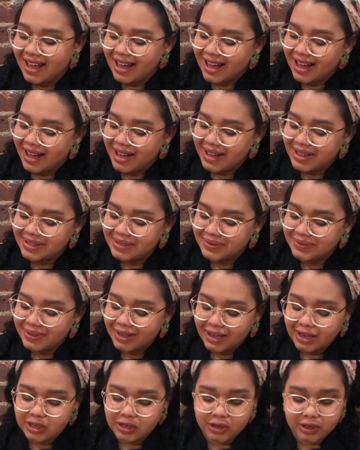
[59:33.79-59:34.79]

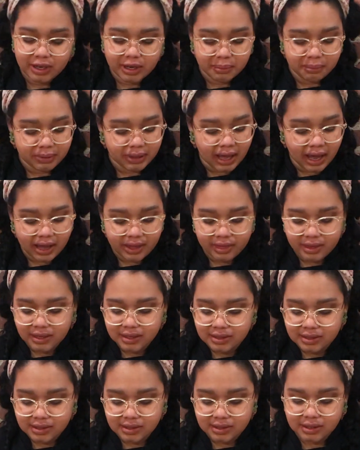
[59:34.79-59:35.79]
And you can apply
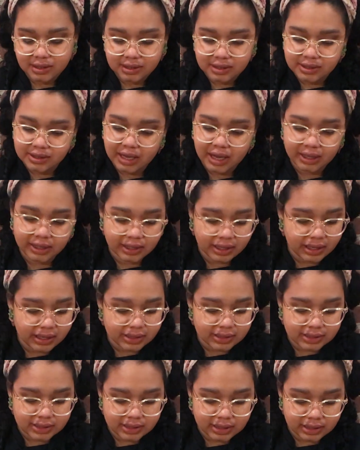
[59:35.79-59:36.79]
these
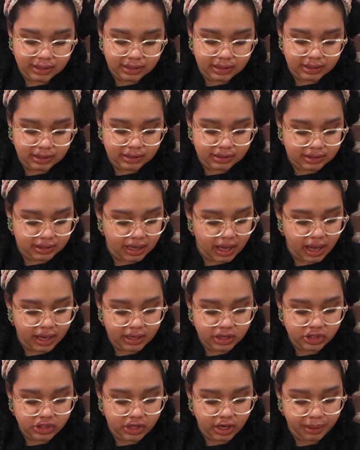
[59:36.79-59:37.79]
techniques to
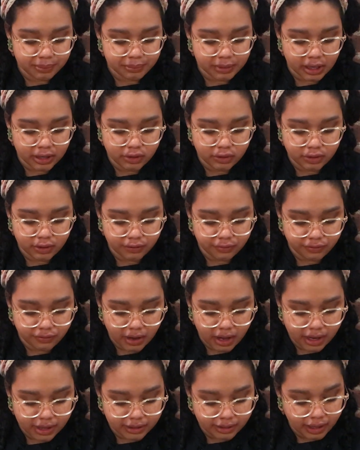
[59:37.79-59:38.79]
any shape that you can
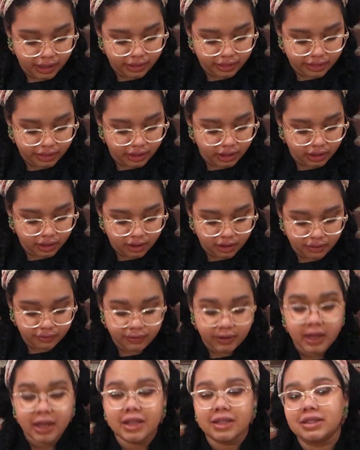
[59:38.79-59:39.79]
find and think of
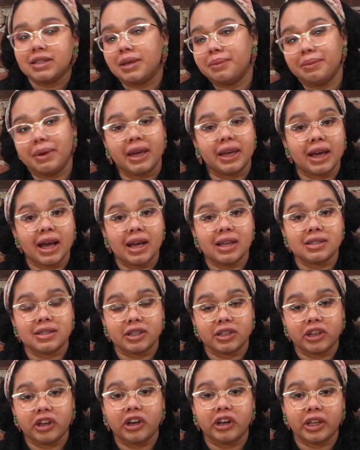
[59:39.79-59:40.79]
to make as a
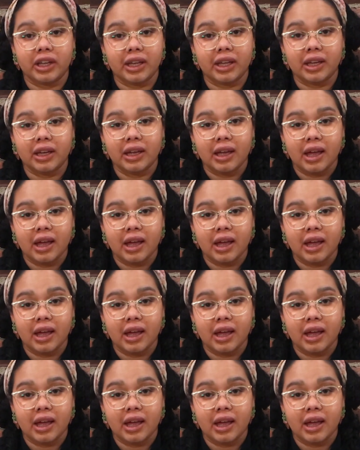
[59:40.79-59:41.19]
cookie.